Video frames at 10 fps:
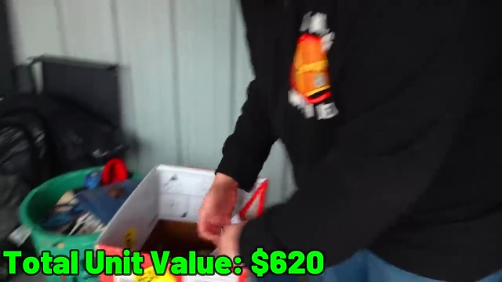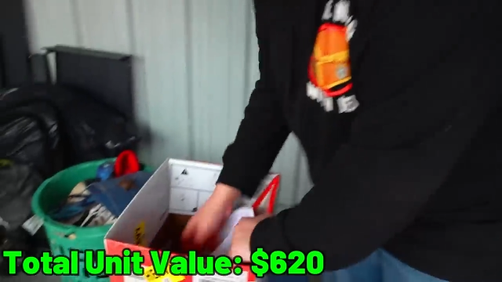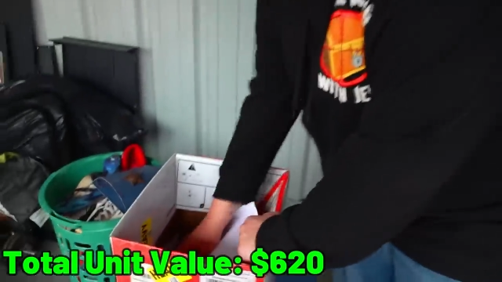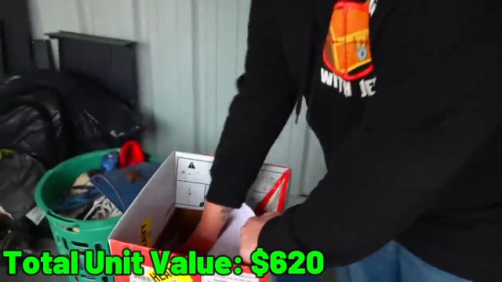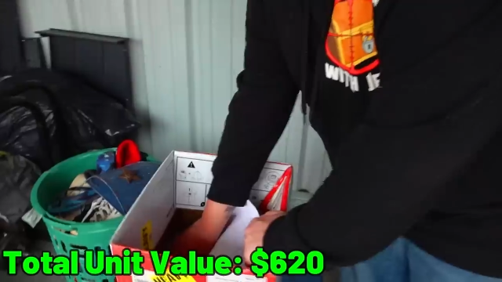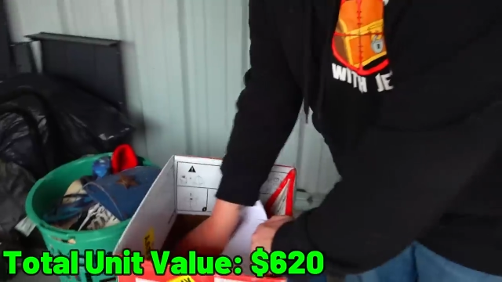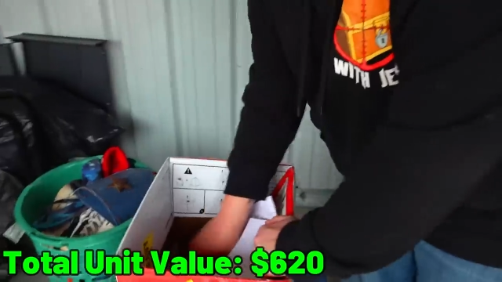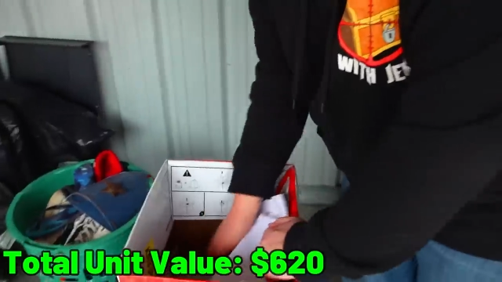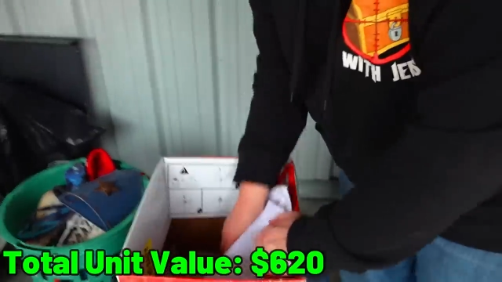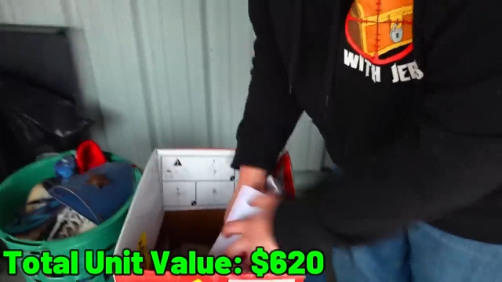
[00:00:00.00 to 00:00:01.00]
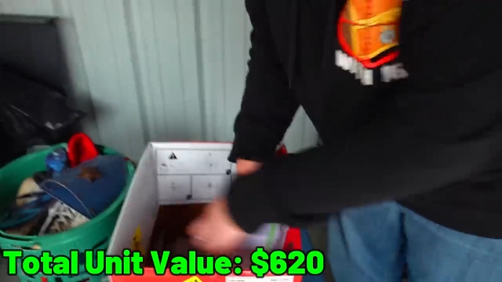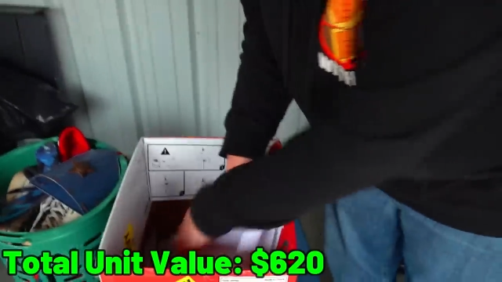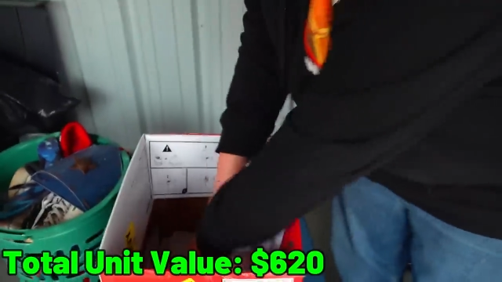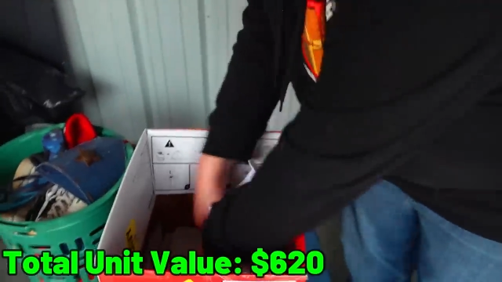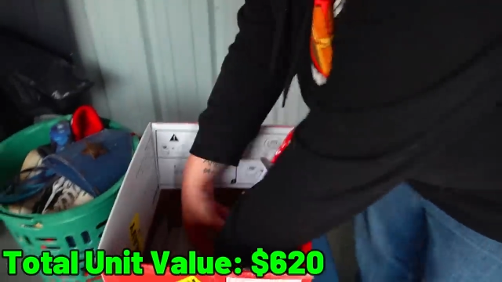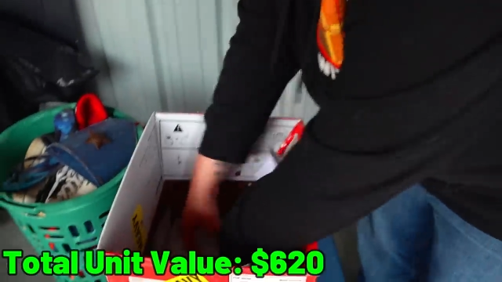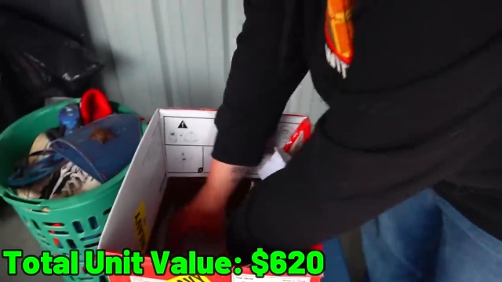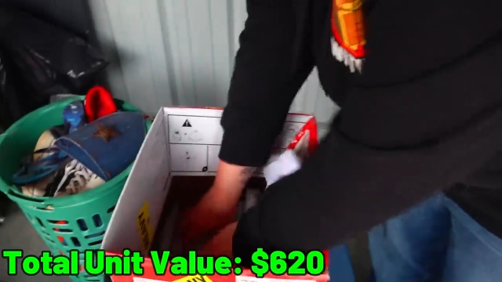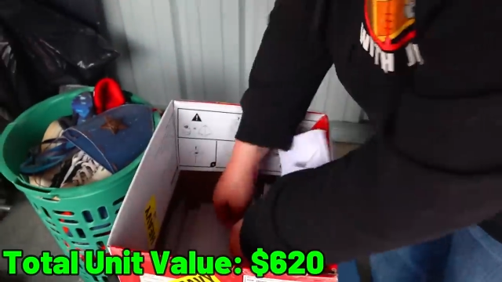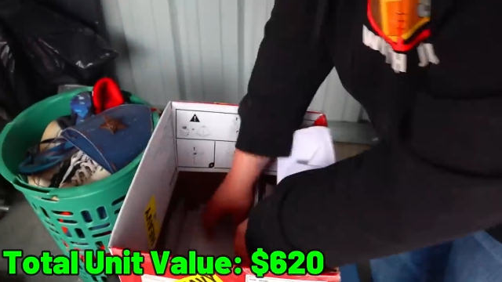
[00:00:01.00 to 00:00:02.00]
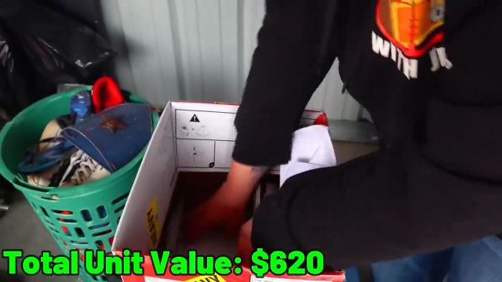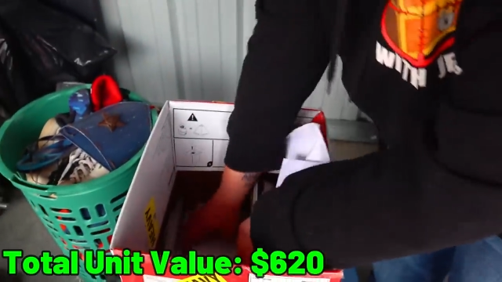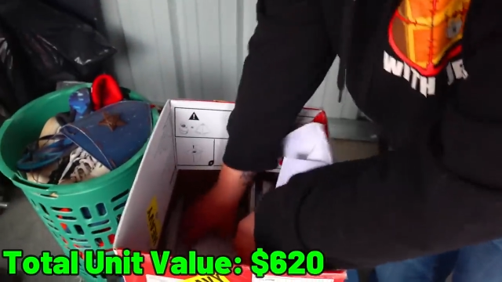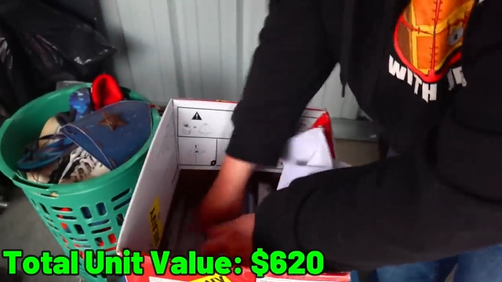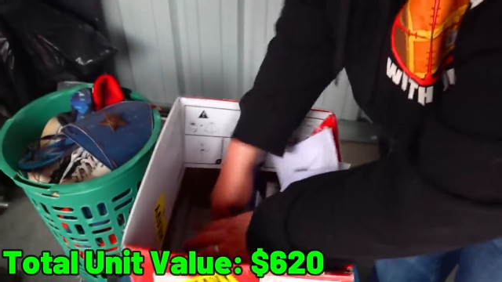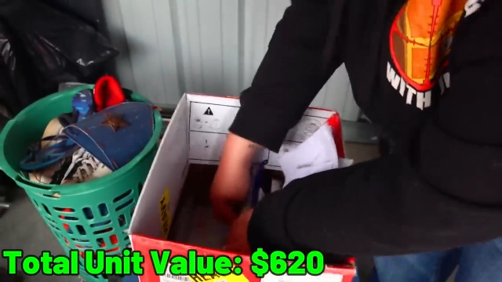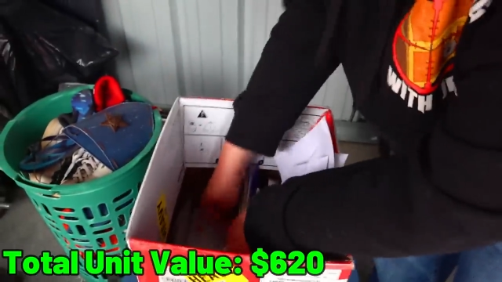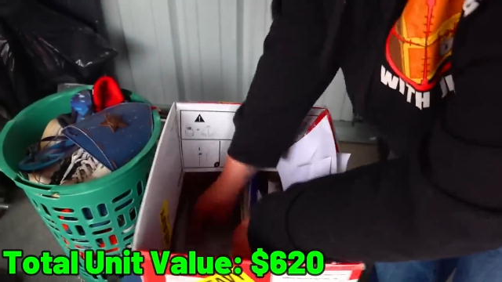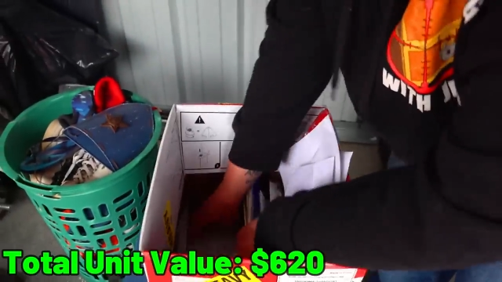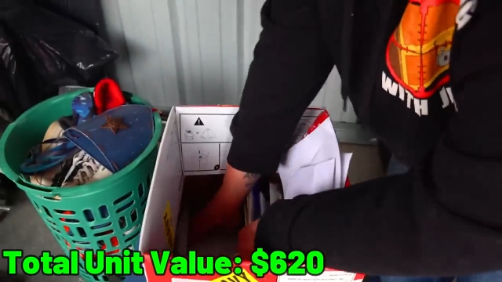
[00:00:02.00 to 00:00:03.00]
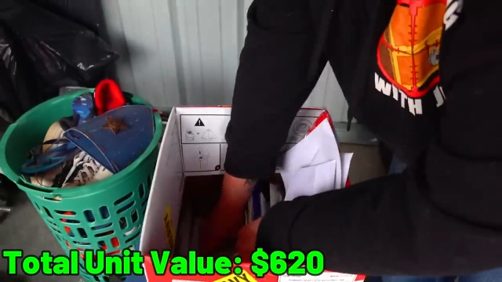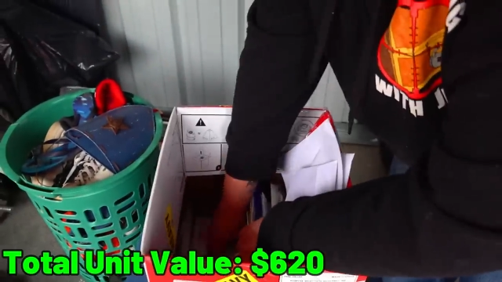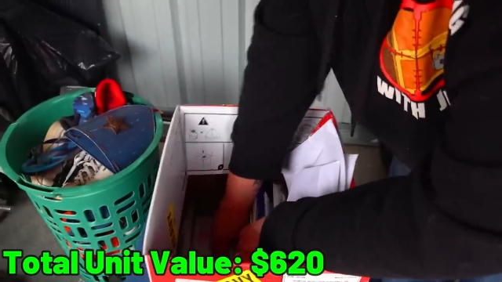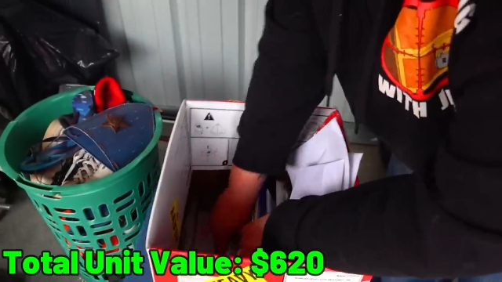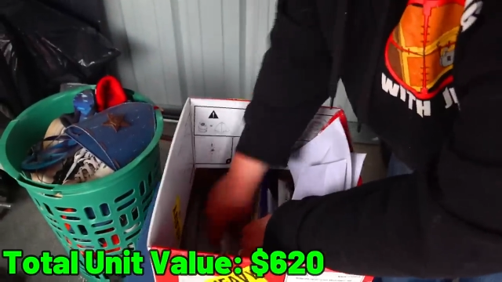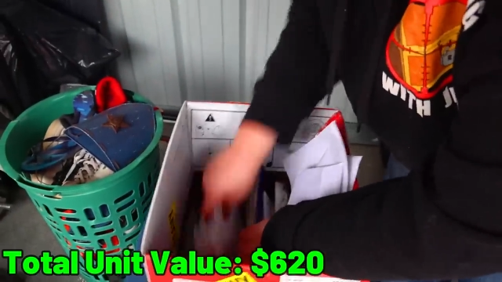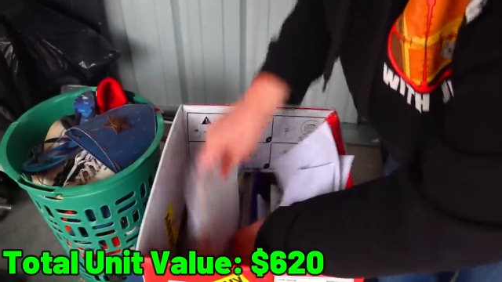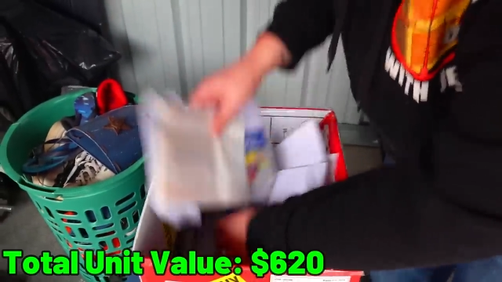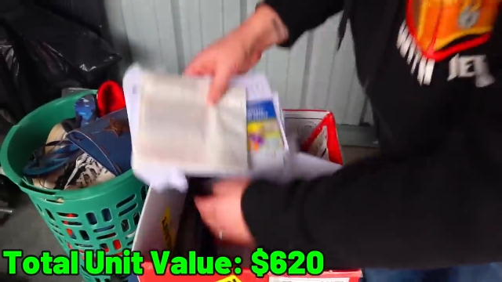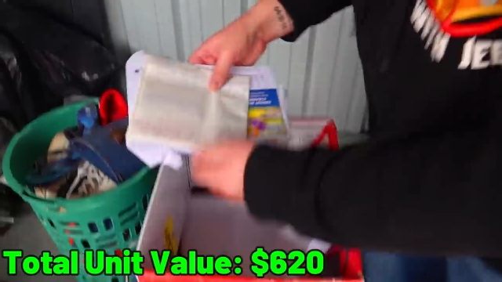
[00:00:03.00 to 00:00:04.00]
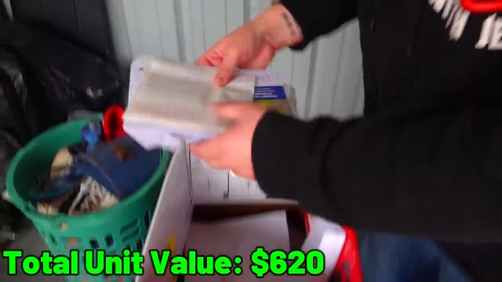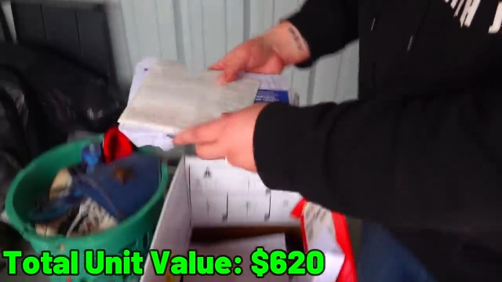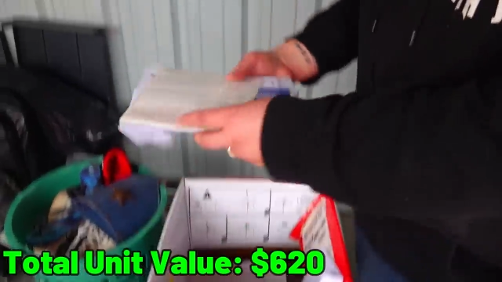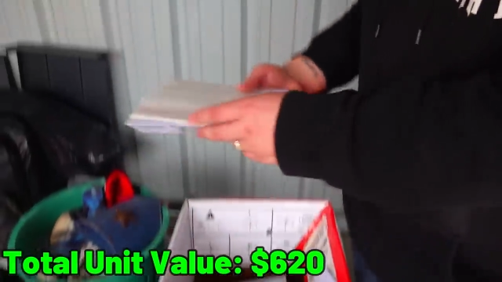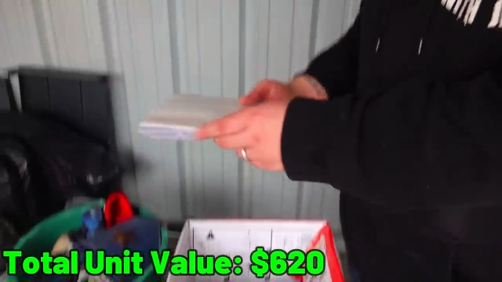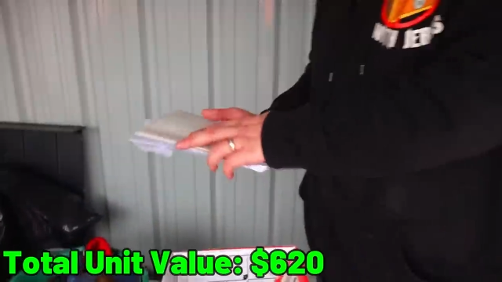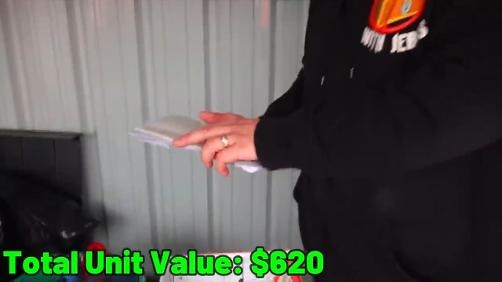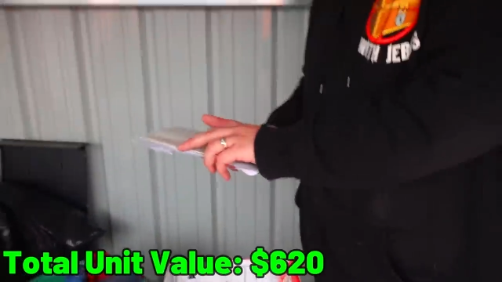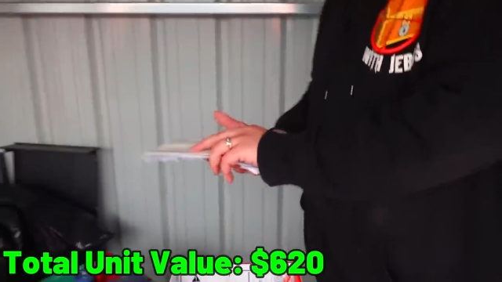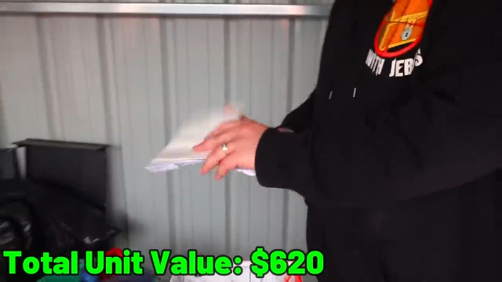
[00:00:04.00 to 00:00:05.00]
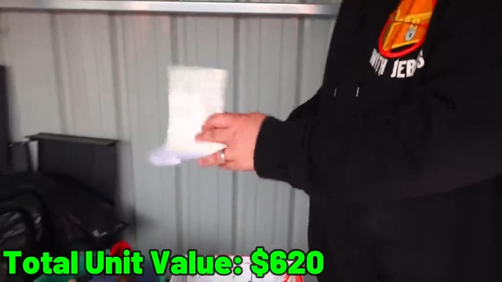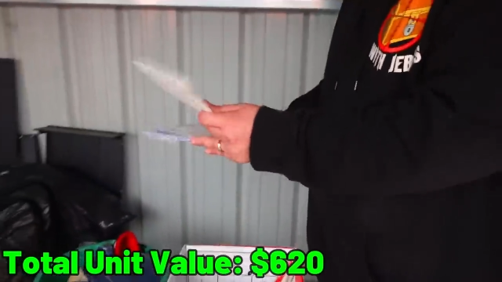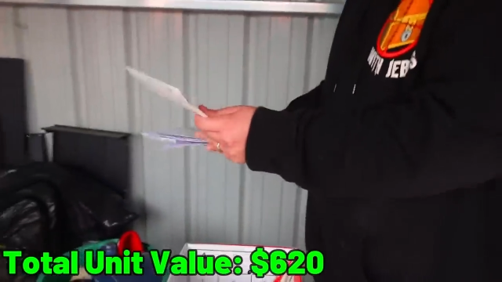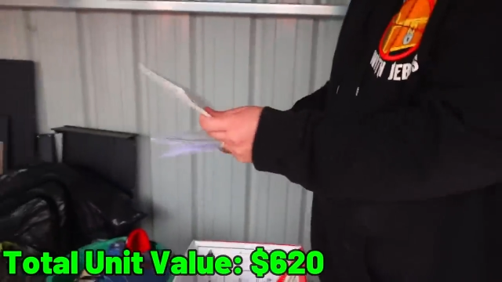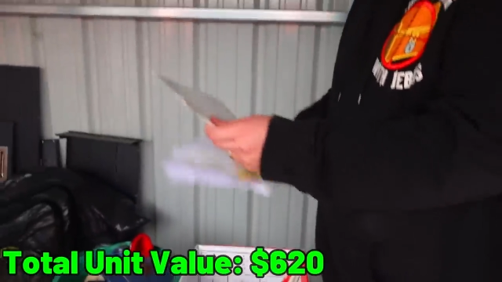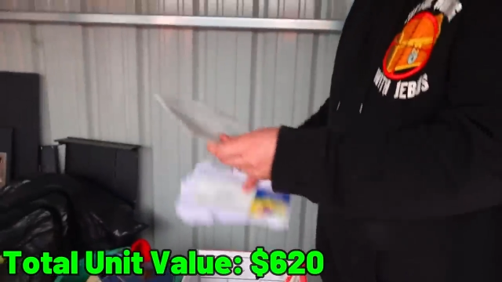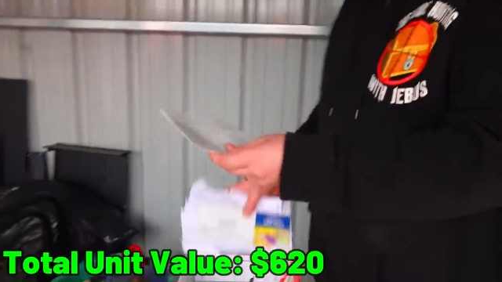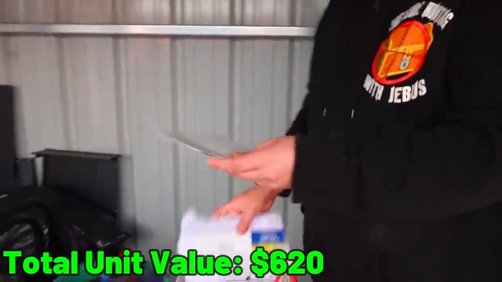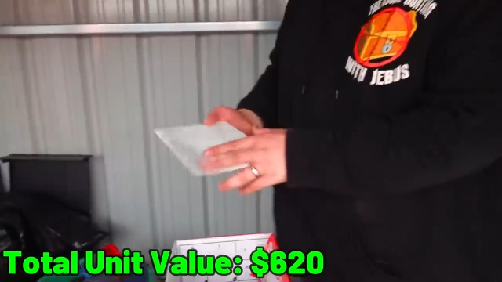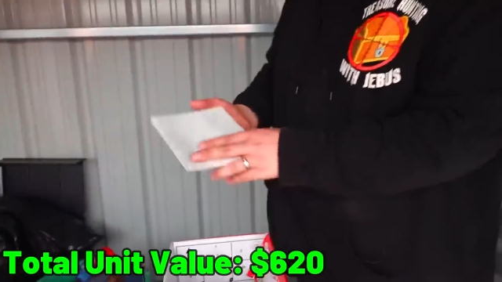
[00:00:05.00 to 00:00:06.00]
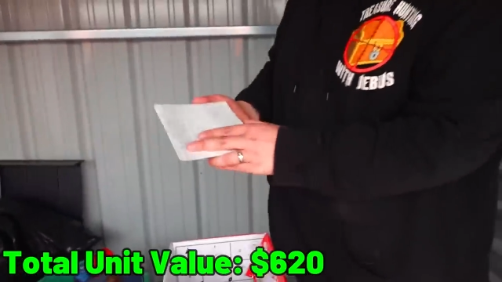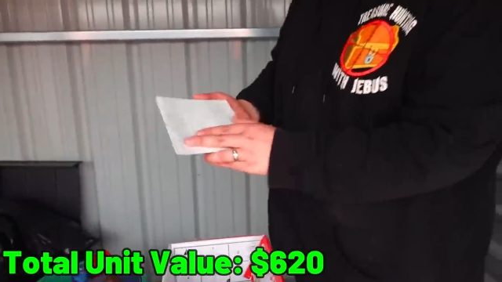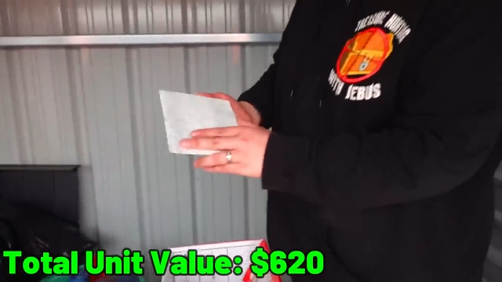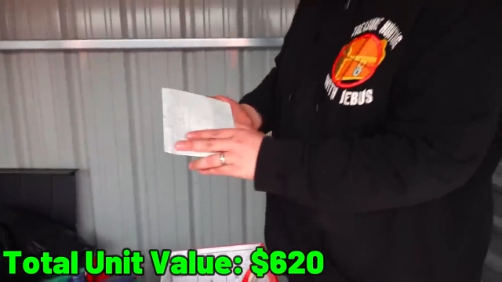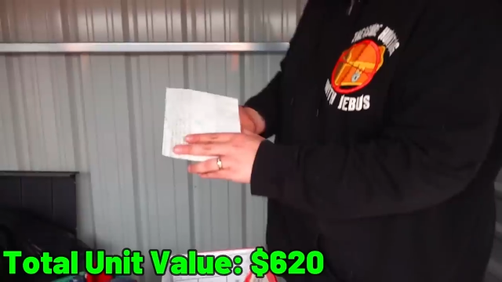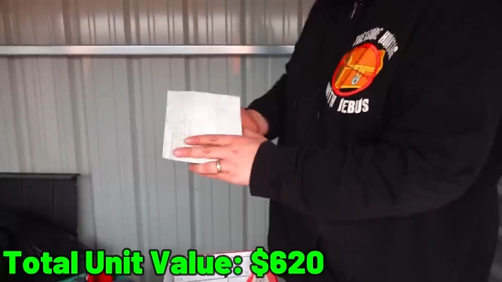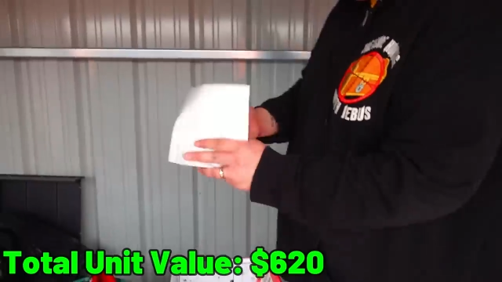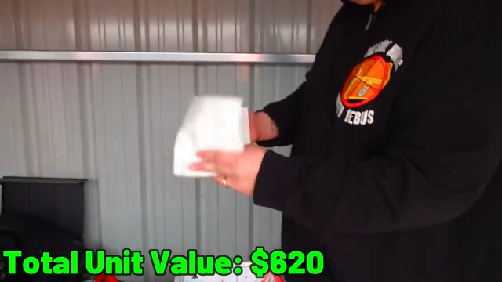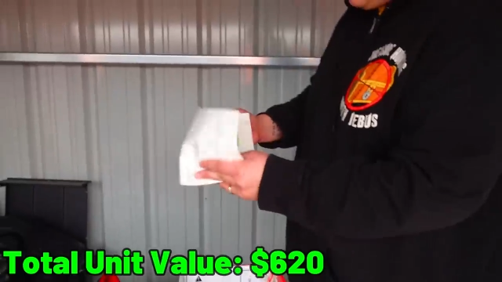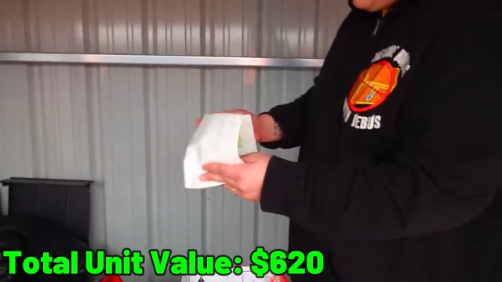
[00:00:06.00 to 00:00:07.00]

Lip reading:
Nobody's mouth can be seen.